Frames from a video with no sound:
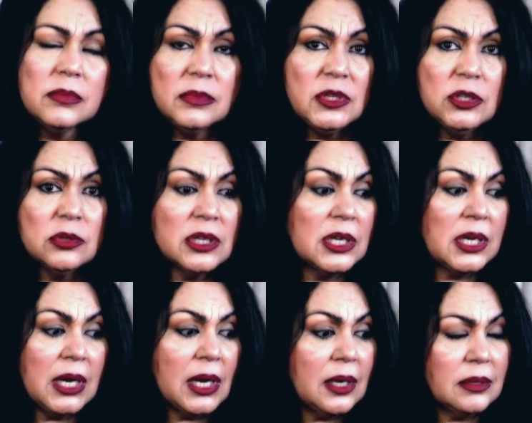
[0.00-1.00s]
you can
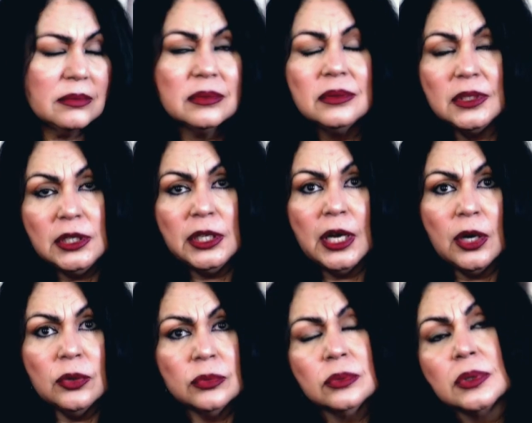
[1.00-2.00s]
get, you
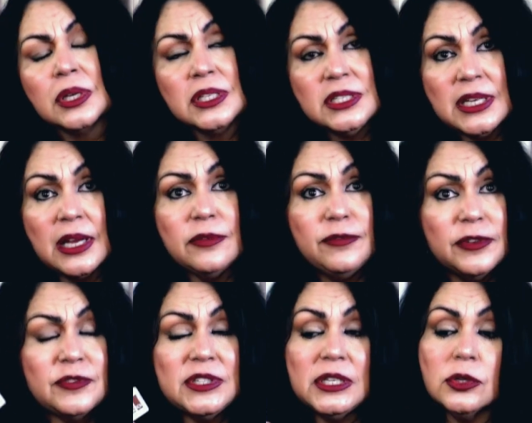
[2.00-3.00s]
know, 10,
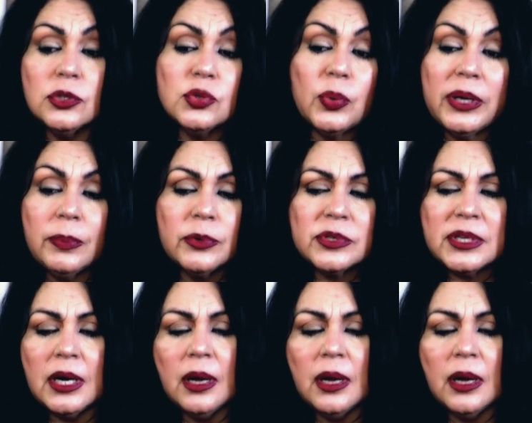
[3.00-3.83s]
15, or 20%